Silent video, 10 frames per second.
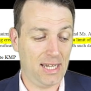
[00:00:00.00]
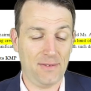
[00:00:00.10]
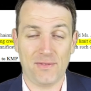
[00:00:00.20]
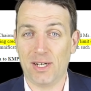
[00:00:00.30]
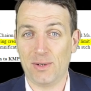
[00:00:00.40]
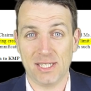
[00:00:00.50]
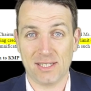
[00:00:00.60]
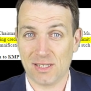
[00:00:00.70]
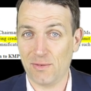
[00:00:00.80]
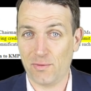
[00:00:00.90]
if there is
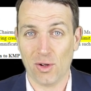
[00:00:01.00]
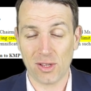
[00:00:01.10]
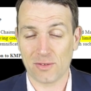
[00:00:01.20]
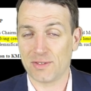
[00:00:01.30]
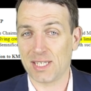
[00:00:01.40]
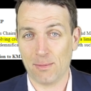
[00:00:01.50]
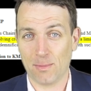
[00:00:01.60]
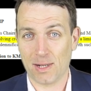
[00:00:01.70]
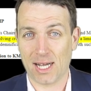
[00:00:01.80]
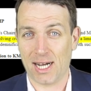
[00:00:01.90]
a default of some
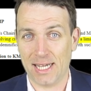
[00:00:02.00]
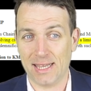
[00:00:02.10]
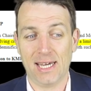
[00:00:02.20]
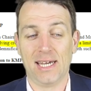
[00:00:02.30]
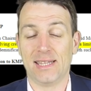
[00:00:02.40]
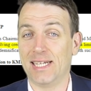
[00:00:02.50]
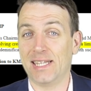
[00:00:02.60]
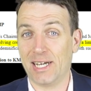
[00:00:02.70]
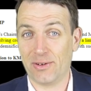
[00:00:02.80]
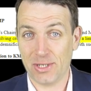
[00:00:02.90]
kind, then
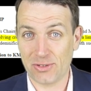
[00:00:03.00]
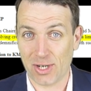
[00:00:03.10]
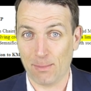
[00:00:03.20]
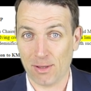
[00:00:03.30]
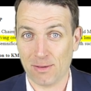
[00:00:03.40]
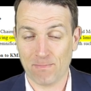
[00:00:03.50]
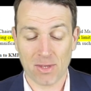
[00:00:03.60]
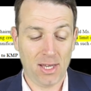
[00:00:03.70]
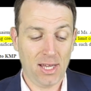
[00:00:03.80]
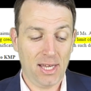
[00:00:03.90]
they are in trouble.
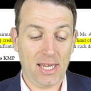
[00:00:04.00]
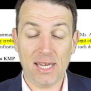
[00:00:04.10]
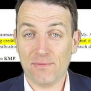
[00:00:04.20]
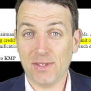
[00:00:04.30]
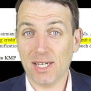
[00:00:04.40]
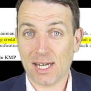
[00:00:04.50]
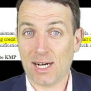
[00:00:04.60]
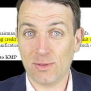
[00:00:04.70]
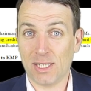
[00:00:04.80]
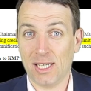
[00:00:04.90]
If the
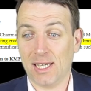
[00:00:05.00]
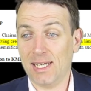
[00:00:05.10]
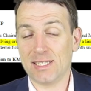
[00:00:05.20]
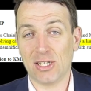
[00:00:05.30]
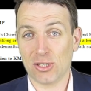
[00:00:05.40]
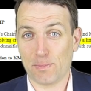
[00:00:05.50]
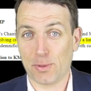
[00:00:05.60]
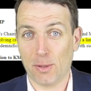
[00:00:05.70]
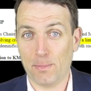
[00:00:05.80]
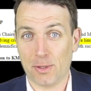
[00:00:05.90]
accounting is not
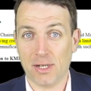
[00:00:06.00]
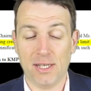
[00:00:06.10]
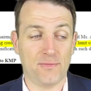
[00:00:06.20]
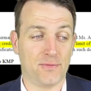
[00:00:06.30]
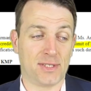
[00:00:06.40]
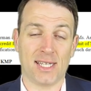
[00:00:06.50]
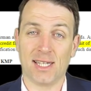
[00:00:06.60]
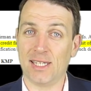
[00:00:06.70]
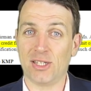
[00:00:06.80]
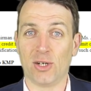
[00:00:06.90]
proper, if
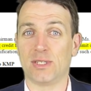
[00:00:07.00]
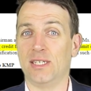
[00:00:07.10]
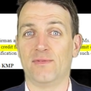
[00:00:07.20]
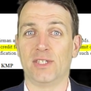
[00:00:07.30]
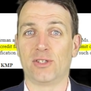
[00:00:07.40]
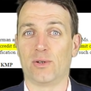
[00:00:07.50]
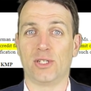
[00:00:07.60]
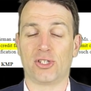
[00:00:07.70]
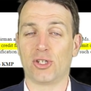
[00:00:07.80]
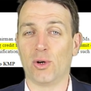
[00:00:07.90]
suddenly those inventories
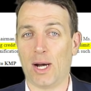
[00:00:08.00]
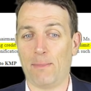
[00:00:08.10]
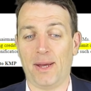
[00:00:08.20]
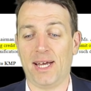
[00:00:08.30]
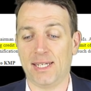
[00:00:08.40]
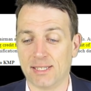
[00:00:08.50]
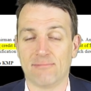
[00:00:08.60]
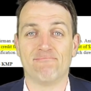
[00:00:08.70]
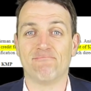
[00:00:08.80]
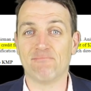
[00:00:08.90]
show up as,
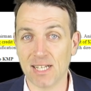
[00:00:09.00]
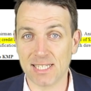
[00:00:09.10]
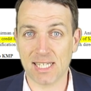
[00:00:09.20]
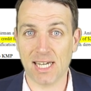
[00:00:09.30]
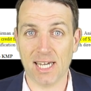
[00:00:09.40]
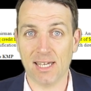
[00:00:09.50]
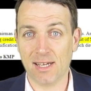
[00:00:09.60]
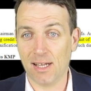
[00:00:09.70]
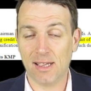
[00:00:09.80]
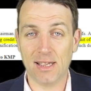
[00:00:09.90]
let's say,
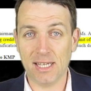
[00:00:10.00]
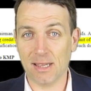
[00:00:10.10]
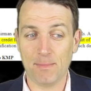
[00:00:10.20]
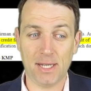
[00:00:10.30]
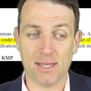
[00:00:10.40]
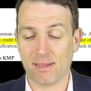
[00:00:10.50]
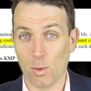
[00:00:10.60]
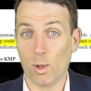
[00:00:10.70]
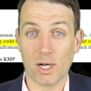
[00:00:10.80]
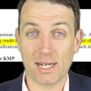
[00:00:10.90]
a little bit
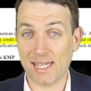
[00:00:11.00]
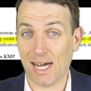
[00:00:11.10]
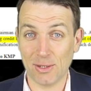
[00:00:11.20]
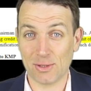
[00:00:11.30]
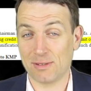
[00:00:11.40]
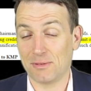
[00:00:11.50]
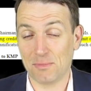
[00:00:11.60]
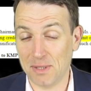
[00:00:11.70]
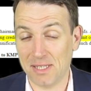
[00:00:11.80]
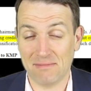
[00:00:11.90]
worked out to
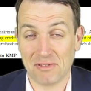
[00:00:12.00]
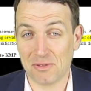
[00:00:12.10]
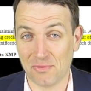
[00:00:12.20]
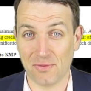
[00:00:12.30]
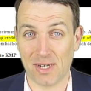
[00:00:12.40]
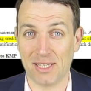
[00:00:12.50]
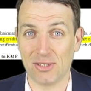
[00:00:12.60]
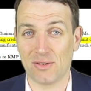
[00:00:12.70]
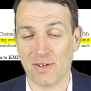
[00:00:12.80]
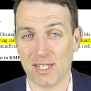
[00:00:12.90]
be to find
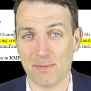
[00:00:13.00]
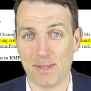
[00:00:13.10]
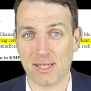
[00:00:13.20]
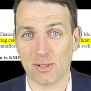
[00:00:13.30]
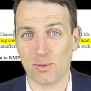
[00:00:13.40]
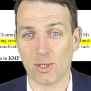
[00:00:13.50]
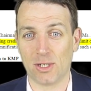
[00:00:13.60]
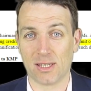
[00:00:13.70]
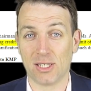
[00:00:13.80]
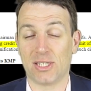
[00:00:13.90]
not find a better
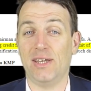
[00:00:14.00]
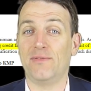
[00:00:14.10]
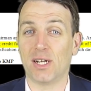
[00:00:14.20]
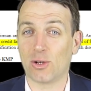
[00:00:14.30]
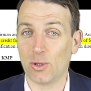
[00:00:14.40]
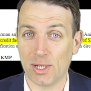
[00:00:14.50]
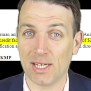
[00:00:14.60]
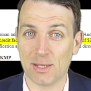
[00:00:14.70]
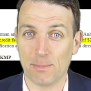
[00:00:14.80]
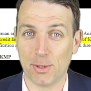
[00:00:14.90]
word, if they are
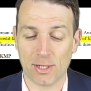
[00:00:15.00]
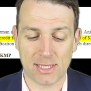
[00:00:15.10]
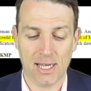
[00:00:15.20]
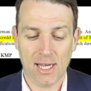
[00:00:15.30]
cooking the books,